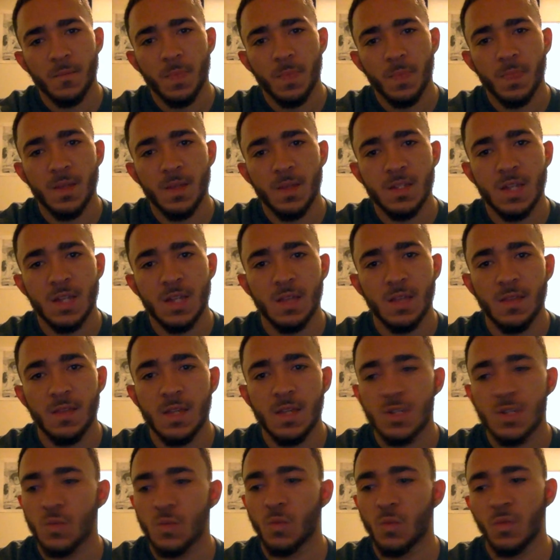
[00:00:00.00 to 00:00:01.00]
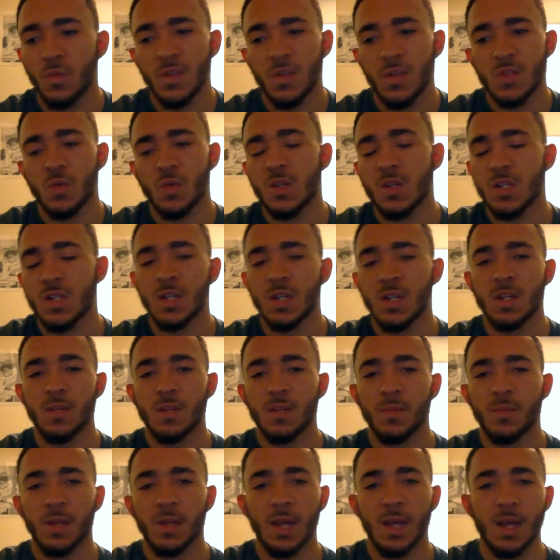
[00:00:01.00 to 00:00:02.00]
They say this wasn't in the
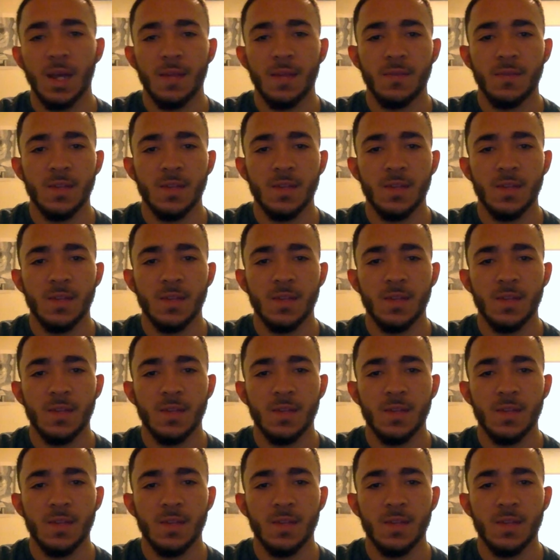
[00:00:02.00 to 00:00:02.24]
plan.